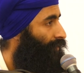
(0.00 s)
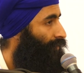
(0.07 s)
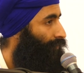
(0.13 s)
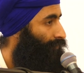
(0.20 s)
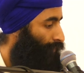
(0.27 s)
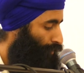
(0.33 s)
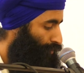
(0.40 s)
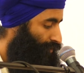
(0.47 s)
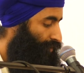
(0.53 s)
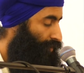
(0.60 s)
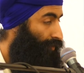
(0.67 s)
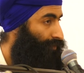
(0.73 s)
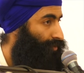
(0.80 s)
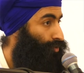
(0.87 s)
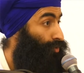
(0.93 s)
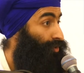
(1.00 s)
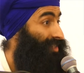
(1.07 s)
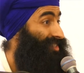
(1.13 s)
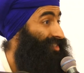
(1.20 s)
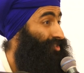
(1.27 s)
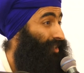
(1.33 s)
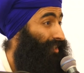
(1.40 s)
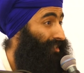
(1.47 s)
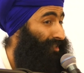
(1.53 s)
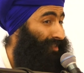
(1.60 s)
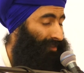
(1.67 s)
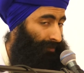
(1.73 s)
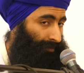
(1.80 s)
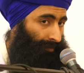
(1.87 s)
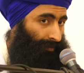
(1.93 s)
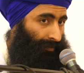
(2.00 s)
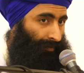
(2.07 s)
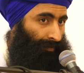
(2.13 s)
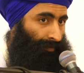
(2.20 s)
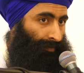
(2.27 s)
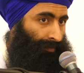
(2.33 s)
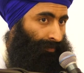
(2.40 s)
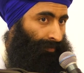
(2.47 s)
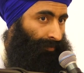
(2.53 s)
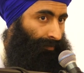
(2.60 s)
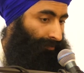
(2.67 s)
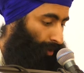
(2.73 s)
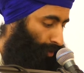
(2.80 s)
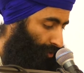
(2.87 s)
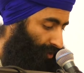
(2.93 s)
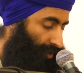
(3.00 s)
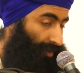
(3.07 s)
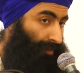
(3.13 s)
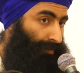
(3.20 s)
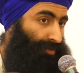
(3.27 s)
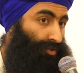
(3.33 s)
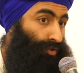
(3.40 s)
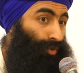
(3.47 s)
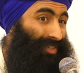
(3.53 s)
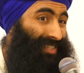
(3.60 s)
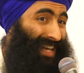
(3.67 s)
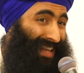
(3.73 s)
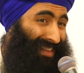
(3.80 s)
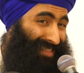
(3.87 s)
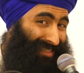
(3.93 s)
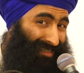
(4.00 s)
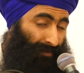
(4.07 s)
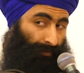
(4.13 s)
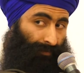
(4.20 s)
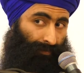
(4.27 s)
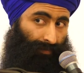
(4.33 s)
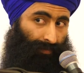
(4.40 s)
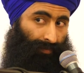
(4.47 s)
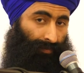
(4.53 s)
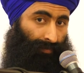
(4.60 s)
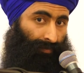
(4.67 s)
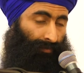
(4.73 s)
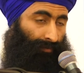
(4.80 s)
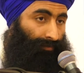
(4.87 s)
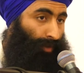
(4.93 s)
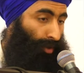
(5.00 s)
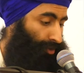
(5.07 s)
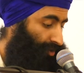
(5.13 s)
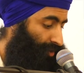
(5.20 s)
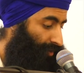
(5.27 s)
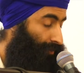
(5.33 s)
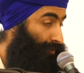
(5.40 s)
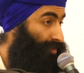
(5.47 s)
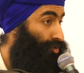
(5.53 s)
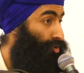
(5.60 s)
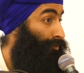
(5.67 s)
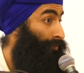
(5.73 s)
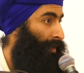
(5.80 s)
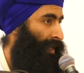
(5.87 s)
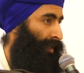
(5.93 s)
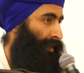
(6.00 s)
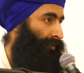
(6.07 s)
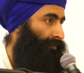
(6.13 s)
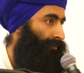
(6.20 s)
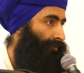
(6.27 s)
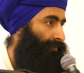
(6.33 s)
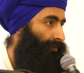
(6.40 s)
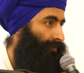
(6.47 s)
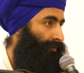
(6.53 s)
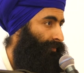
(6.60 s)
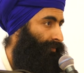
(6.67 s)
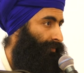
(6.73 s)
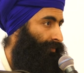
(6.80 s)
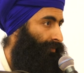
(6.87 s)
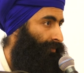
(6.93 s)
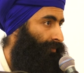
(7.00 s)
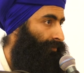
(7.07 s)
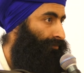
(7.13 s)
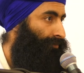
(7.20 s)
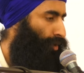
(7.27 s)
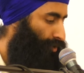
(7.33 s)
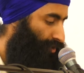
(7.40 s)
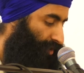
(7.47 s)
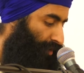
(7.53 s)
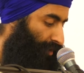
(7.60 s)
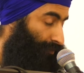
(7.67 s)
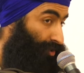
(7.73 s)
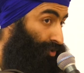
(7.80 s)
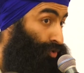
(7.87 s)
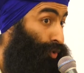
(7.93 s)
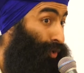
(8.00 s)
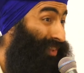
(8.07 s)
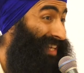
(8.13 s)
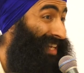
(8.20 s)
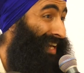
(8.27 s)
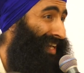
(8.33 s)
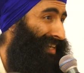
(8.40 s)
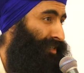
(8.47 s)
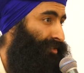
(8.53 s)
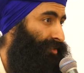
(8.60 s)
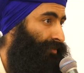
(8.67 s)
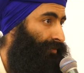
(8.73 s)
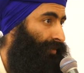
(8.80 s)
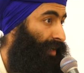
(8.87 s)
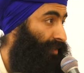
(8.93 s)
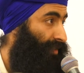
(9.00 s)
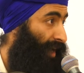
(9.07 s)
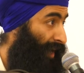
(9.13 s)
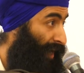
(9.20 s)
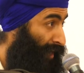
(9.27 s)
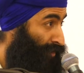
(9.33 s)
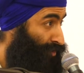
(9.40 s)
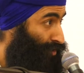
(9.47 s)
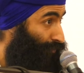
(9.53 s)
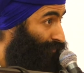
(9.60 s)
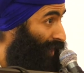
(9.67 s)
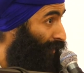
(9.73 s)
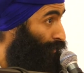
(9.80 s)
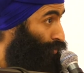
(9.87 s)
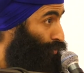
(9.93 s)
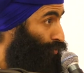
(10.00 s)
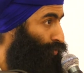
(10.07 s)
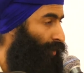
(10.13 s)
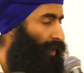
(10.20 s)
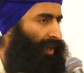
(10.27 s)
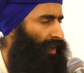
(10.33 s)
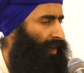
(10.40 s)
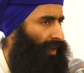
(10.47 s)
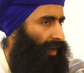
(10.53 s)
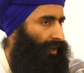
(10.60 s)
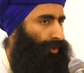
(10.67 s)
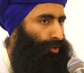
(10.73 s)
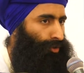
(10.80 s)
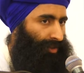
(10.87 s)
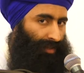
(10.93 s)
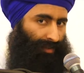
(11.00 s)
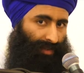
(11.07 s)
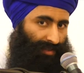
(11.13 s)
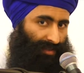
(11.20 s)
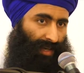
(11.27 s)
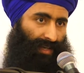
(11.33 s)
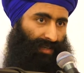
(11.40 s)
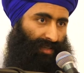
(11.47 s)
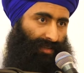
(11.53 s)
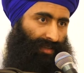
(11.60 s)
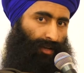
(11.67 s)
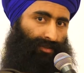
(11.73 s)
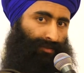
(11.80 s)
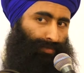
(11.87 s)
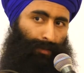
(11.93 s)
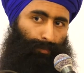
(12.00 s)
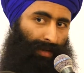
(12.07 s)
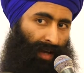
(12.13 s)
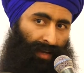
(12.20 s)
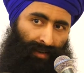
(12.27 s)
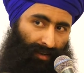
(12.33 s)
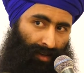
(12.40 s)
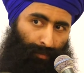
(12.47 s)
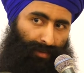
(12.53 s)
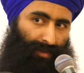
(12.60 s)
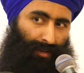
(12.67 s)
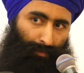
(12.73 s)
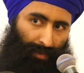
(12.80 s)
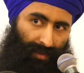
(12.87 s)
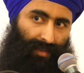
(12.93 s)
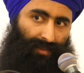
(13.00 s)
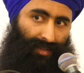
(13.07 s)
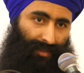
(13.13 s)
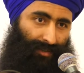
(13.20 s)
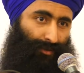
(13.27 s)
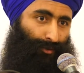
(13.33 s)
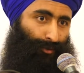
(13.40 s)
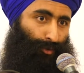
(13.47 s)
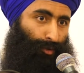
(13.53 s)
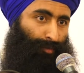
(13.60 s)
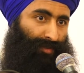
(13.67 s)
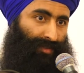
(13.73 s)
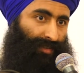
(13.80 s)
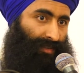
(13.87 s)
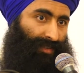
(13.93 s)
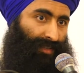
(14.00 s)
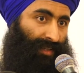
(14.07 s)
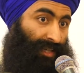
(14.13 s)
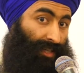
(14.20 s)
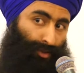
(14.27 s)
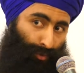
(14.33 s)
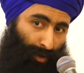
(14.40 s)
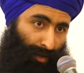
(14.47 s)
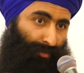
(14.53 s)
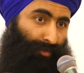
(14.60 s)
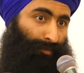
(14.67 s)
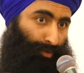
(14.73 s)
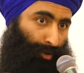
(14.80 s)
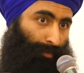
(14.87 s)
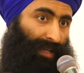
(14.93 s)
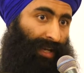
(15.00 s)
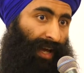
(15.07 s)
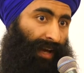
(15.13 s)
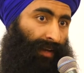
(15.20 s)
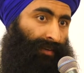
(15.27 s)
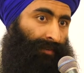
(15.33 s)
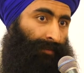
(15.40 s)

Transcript: Most of them saw destruction. Most of them saw death. Most of them saw pain. Most of them saw the end in the hands of that Guru. And you think these 80,000 people hadn't come and done Matha Tek to Guru Gobind Singh Ji? Each one of them probably had.